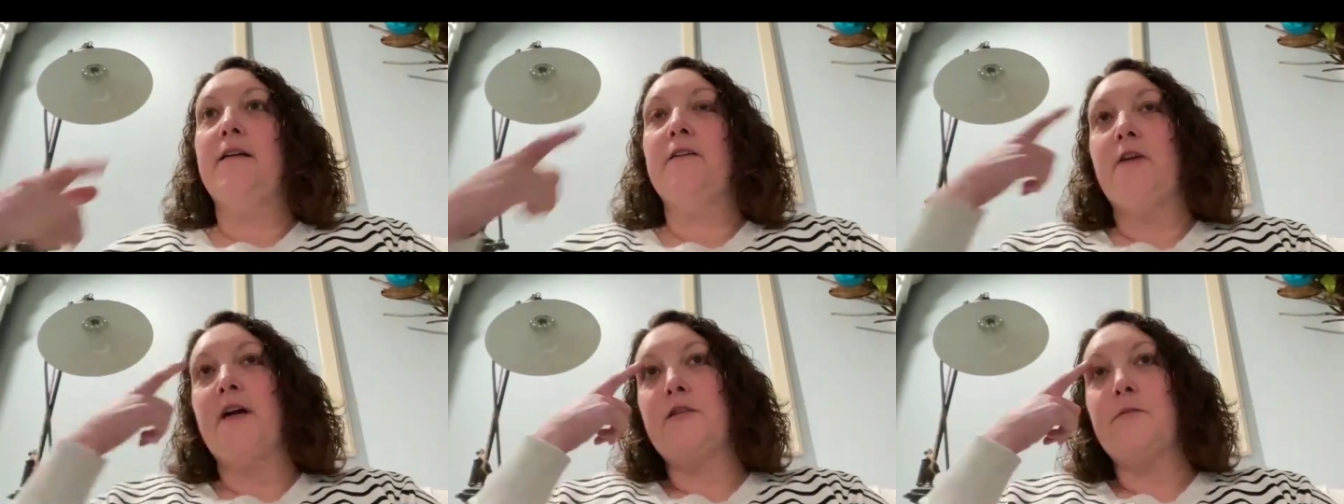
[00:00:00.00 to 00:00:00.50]

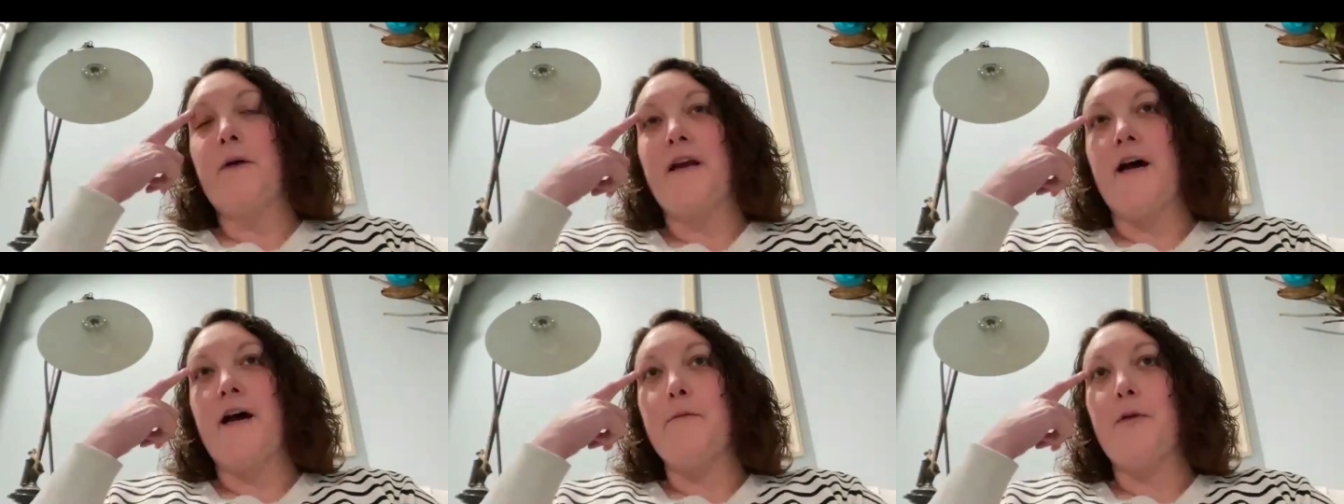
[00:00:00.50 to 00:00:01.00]
cracked my
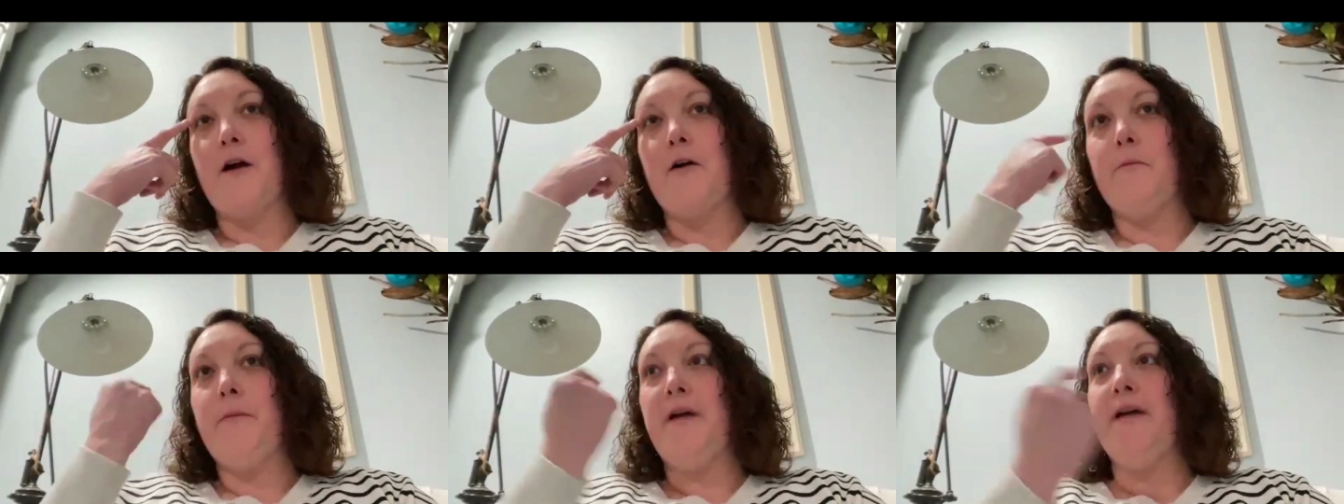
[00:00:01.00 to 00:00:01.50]
eyebrow
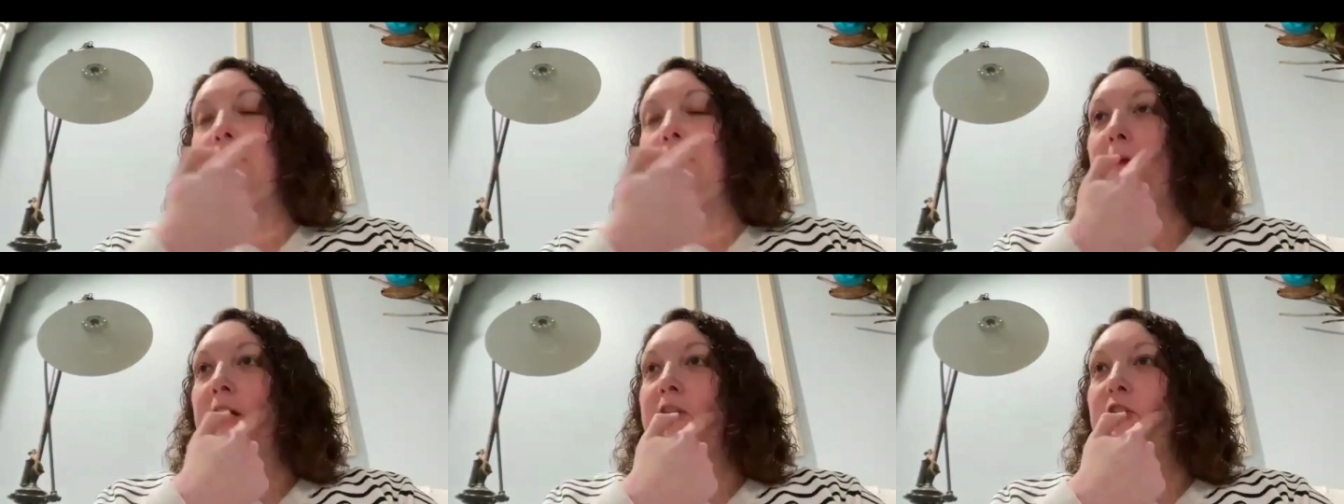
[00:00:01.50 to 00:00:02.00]
open,
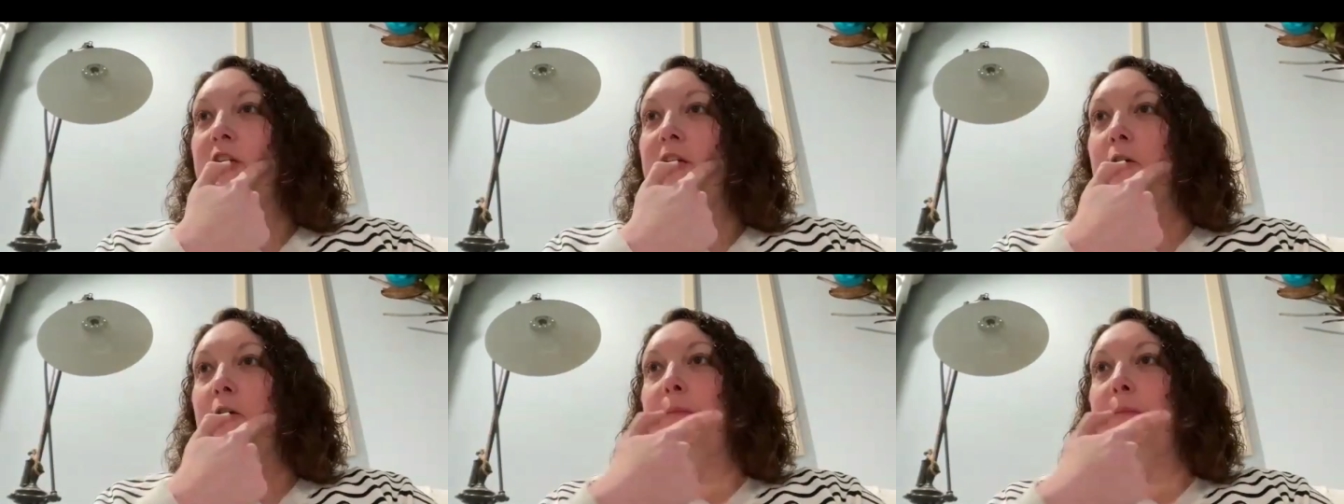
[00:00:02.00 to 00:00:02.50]
my cheek
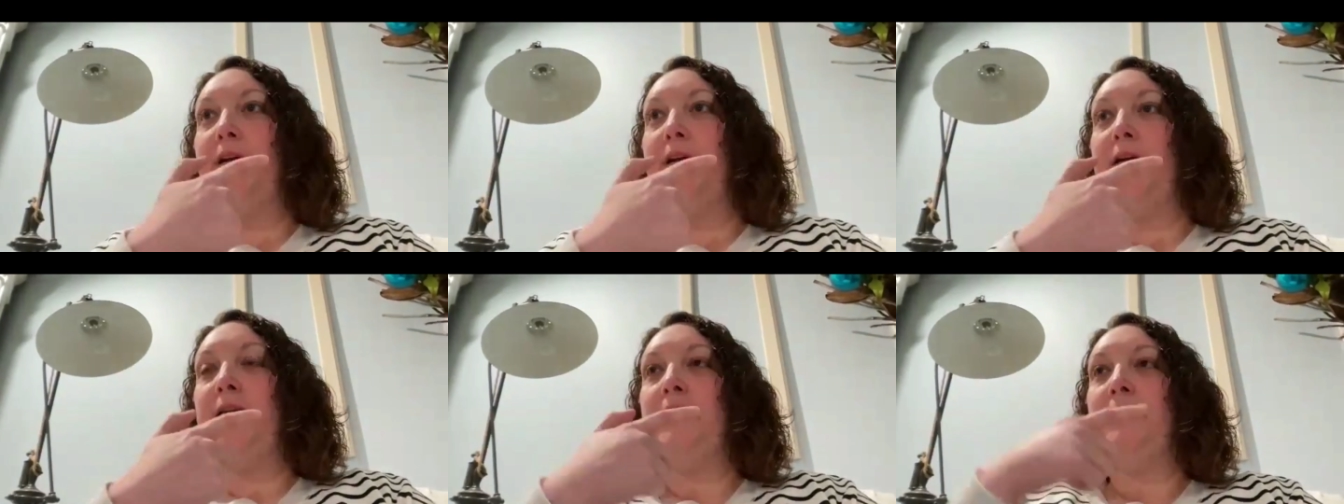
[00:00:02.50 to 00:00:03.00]

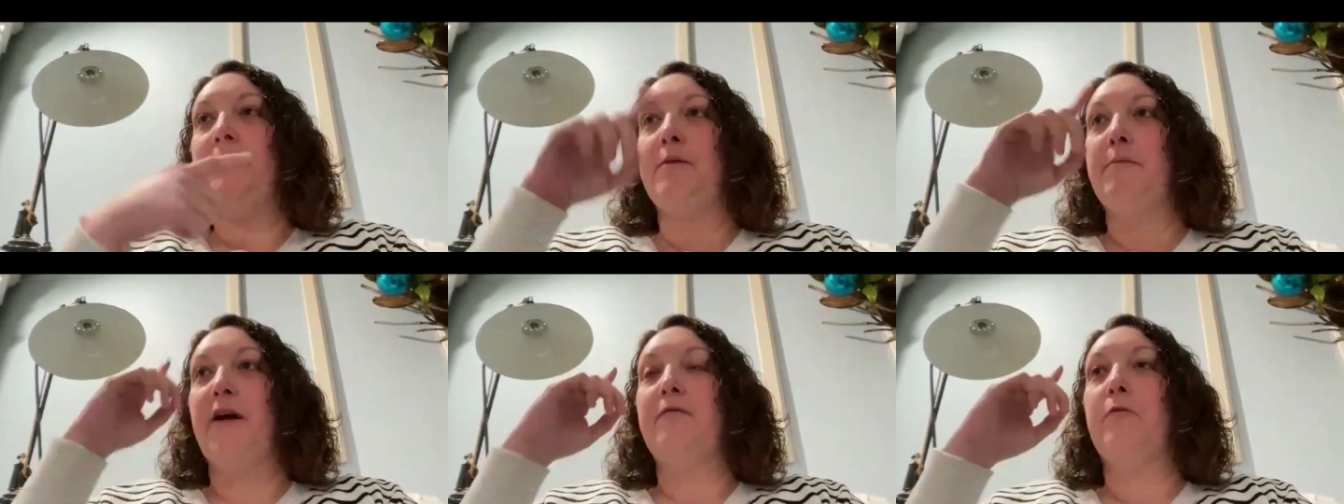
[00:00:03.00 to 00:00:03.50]
open, and
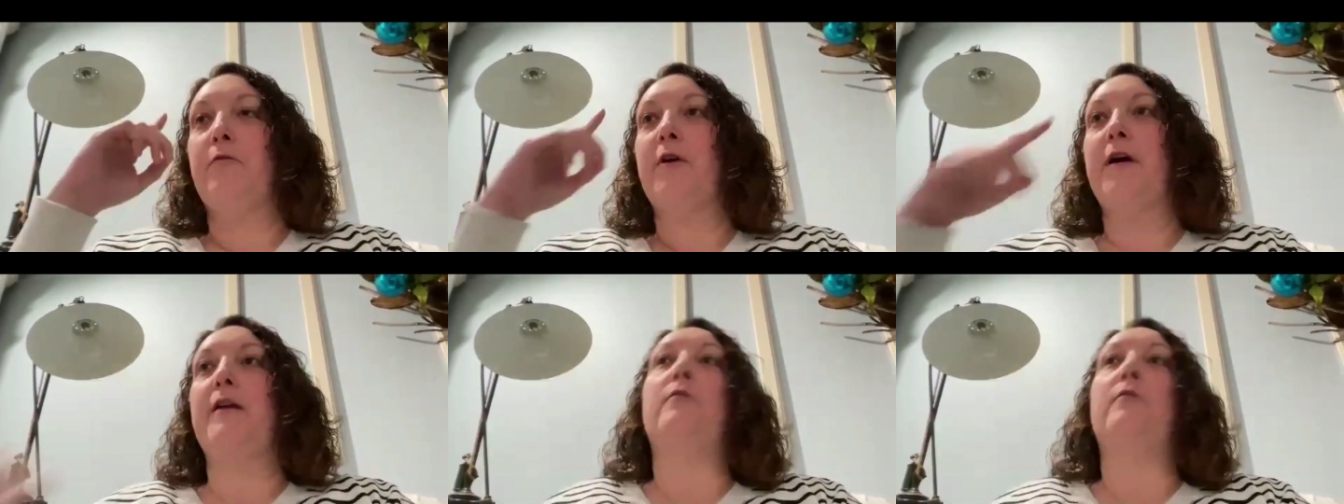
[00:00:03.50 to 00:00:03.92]
my forehead